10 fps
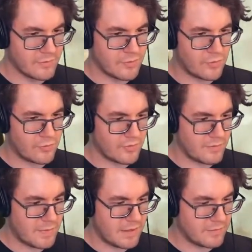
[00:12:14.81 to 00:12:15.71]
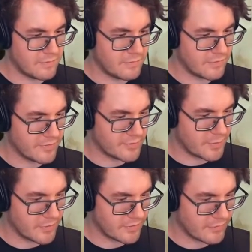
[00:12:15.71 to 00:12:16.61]
Toll the bell for the
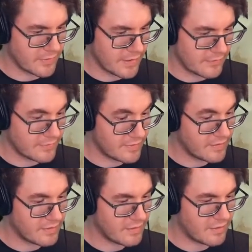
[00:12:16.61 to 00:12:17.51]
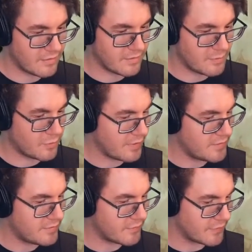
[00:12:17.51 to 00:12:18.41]
spark of life. Sing the
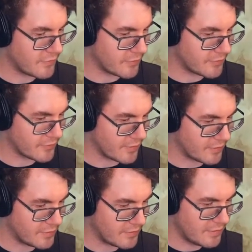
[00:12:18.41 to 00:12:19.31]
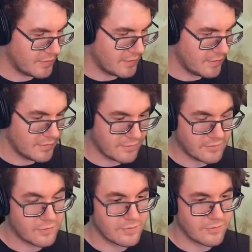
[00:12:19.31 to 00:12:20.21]
praise of the forge's heart.
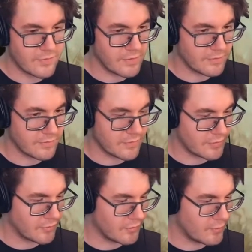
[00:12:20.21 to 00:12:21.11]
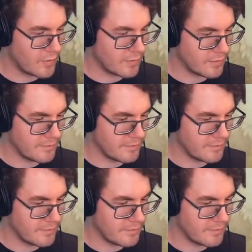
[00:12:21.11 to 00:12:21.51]
Stoke the fires of eternal war.